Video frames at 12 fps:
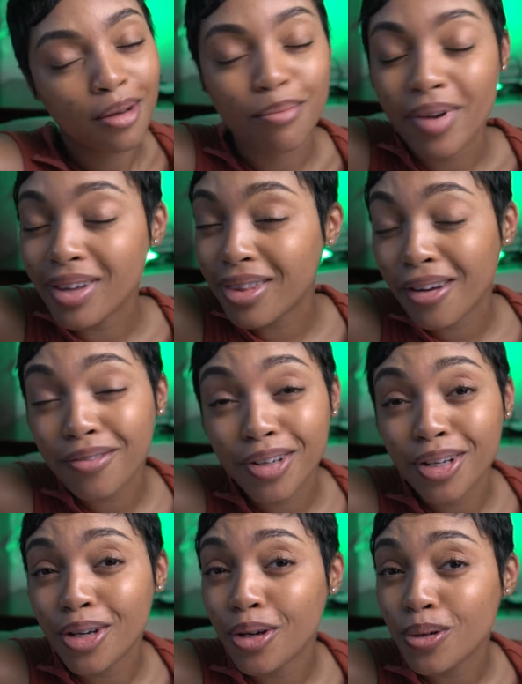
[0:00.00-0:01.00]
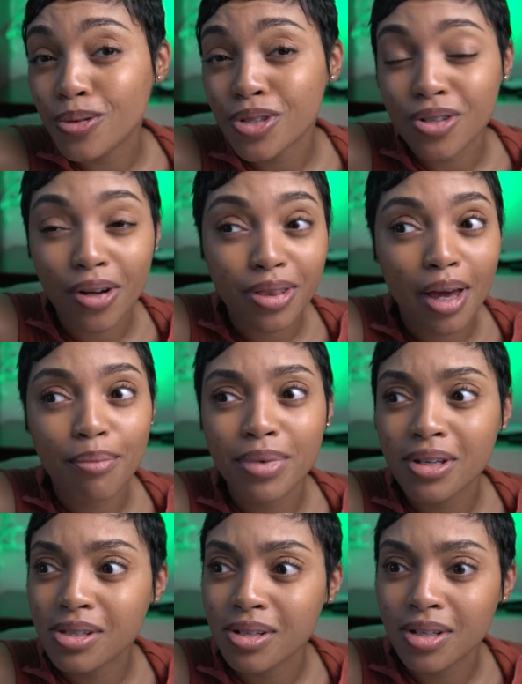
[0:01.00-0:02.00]
make that video, start that
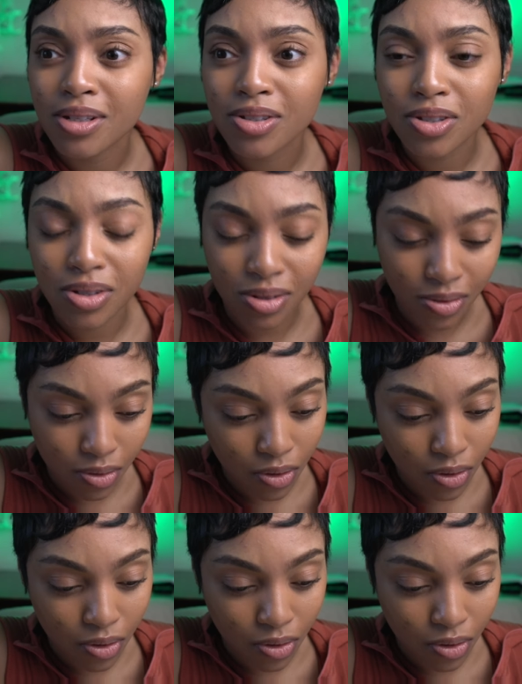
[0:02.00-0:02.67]
business,